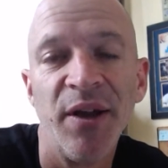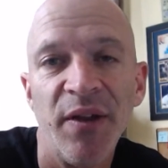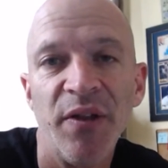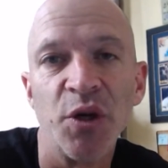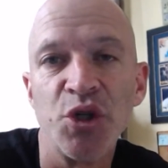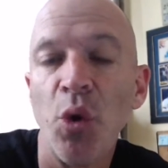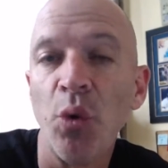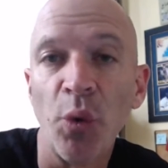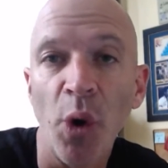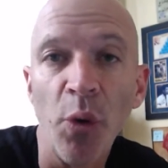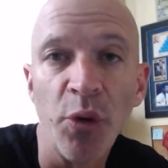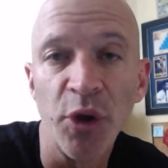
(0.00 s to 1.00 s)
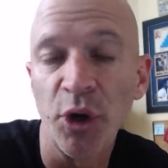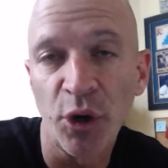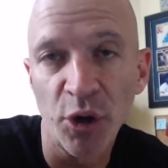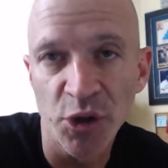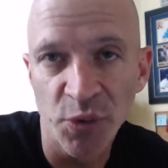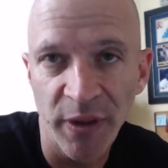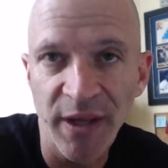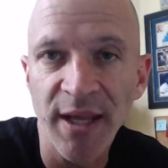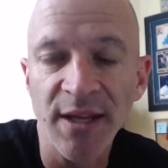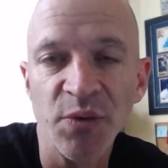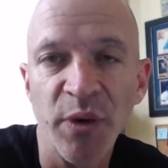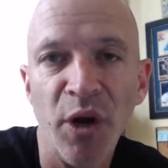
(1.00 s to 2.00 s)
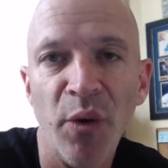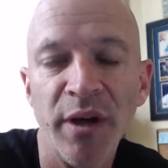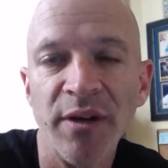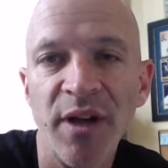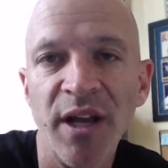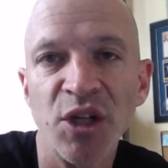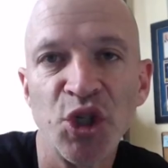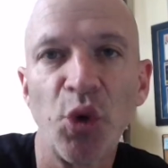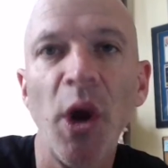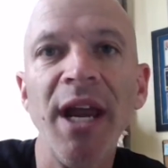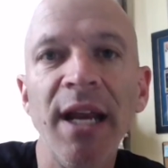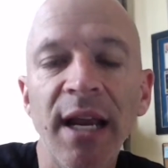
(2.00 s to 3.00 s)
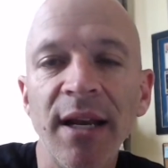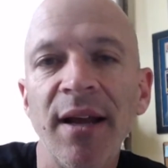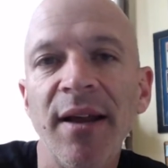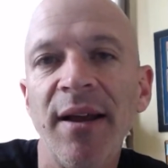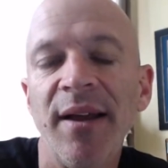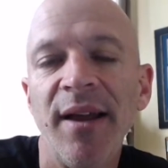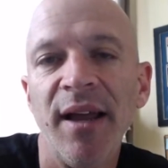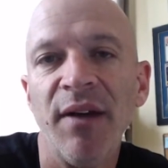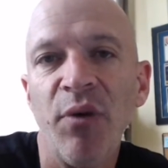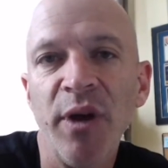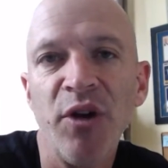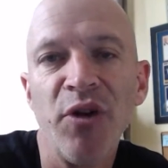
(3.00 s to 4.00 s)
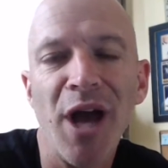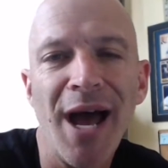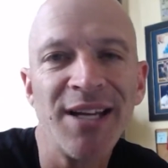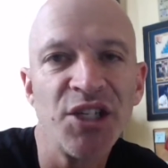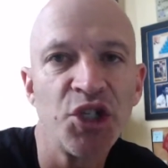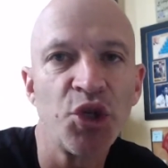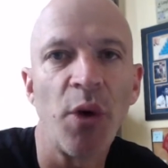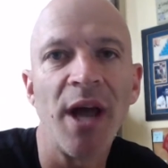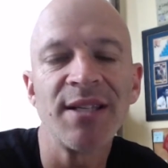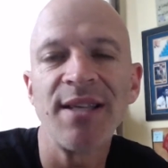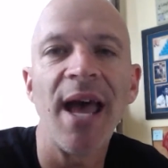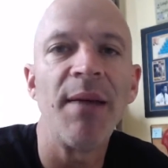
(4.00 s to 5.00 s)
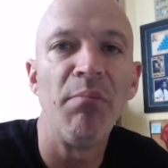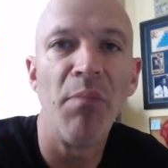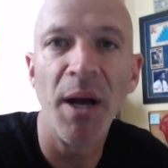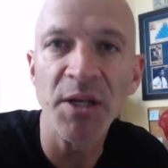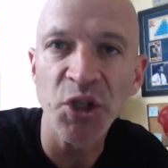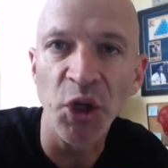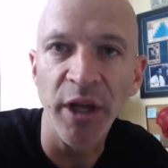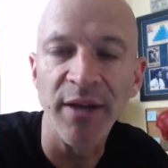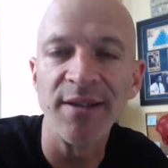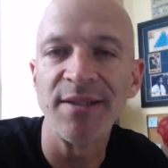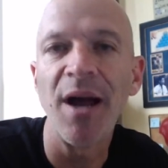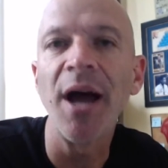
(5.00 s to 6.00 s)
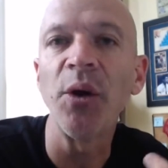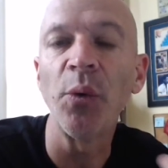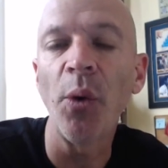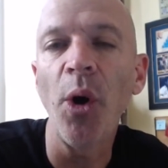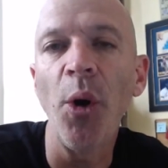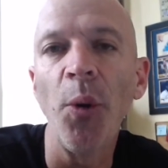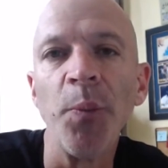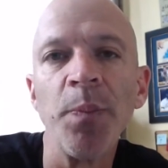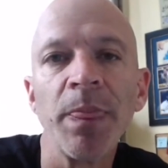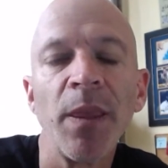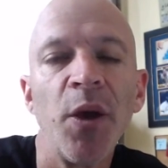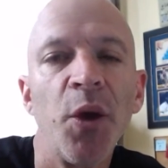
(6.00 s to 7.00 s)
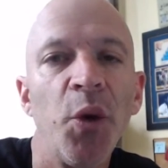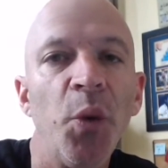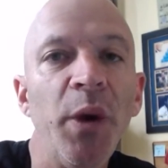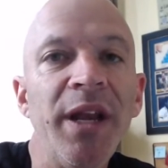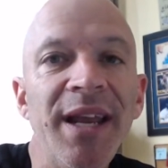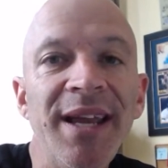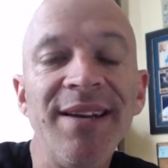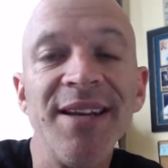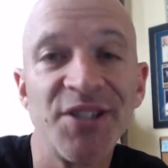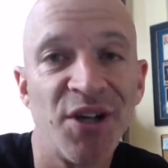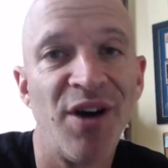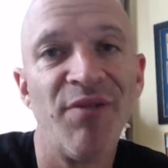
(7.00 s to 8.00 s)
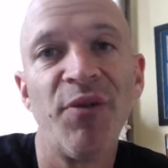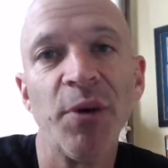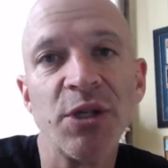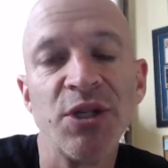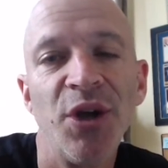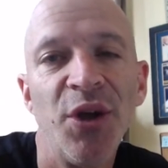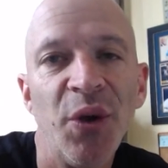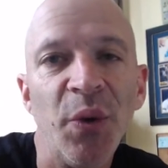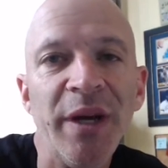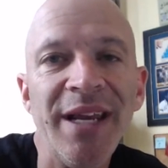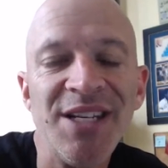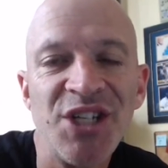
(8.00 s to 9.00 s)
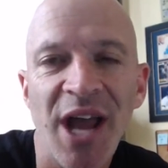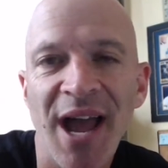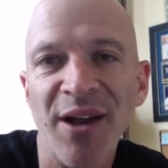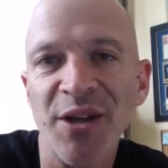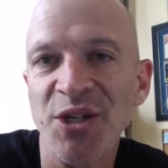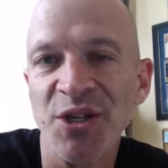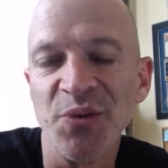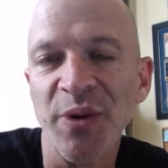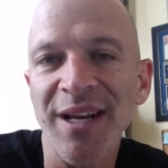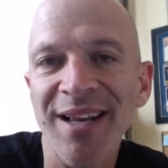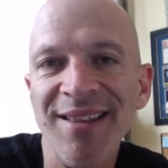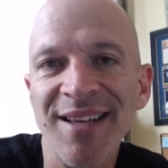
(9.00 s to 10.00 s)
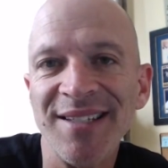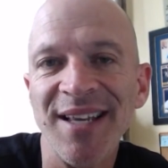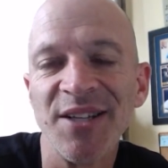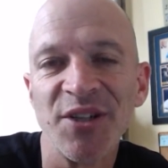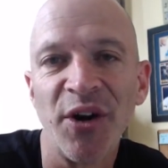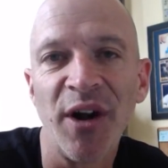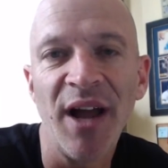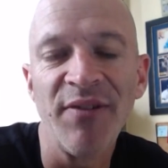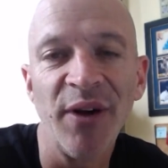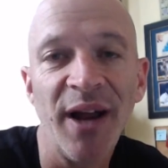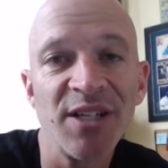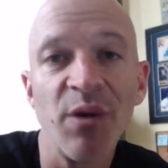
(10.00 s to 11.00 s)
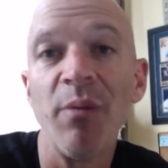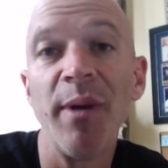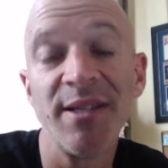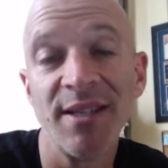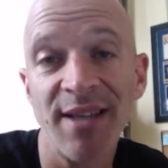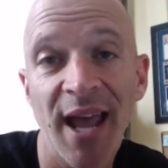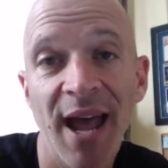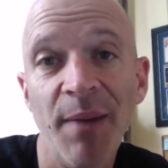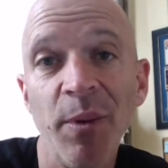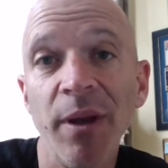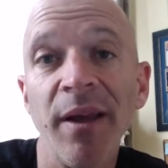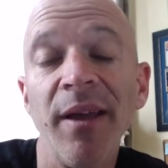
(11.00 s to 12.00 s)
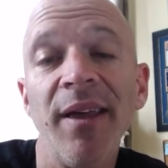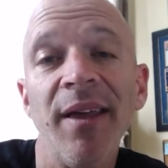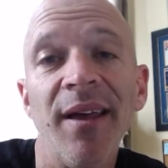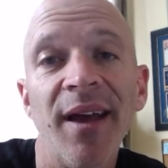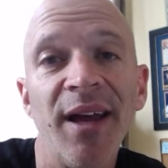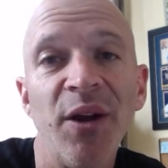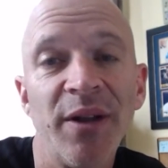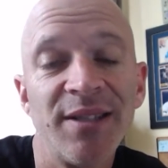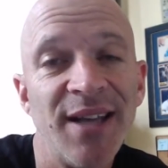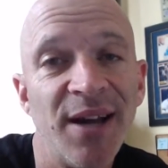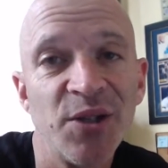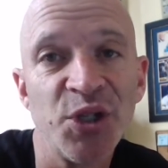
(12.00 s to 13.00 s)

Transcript: There's no growth that occurs with ease. We know in, in training, if we do not stress that muscle, it does not grow. We need discomforts. We need challenges. We need these things in our life. They're actually what makes us happy. I know that sounds